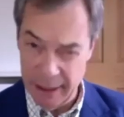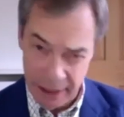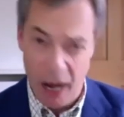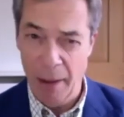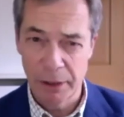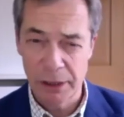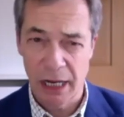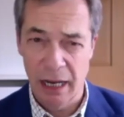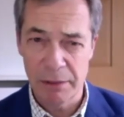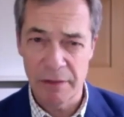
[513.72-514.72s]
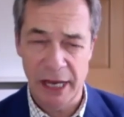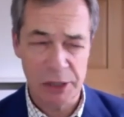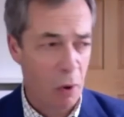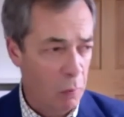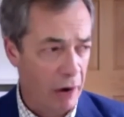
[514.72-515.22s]
In carbon terms, if
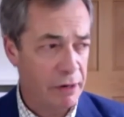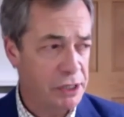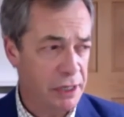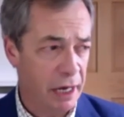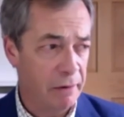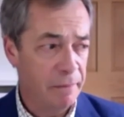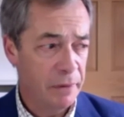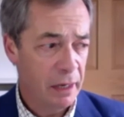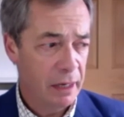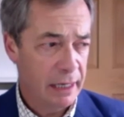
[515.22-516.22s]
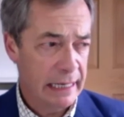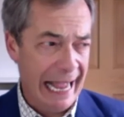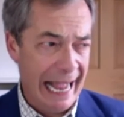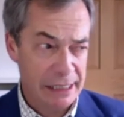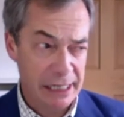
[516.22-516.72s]
that's what worries you,
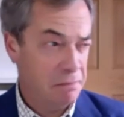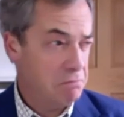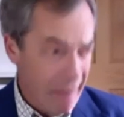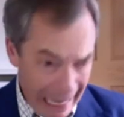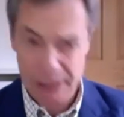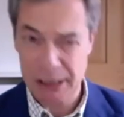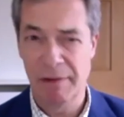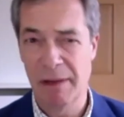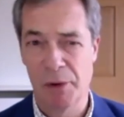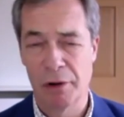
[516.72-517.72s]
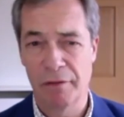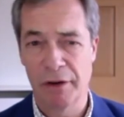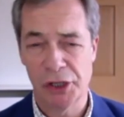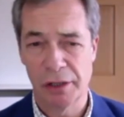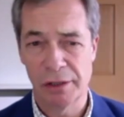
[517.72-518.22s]
gas is massively more
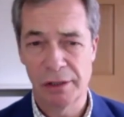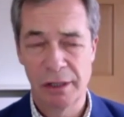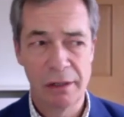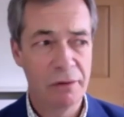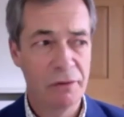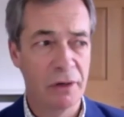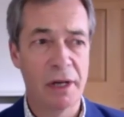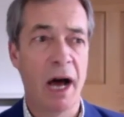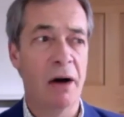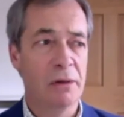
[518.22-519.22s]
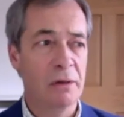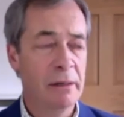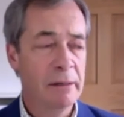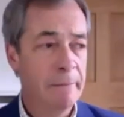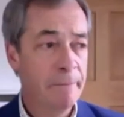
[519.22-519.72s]
efficient than
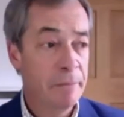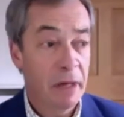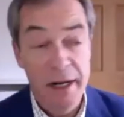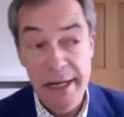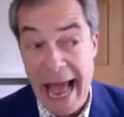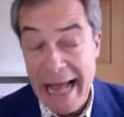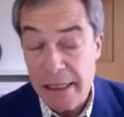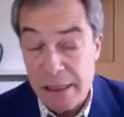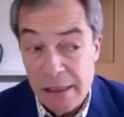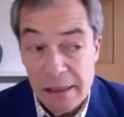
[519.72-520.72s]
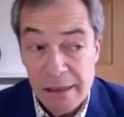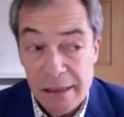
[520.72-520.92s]
coal, and yet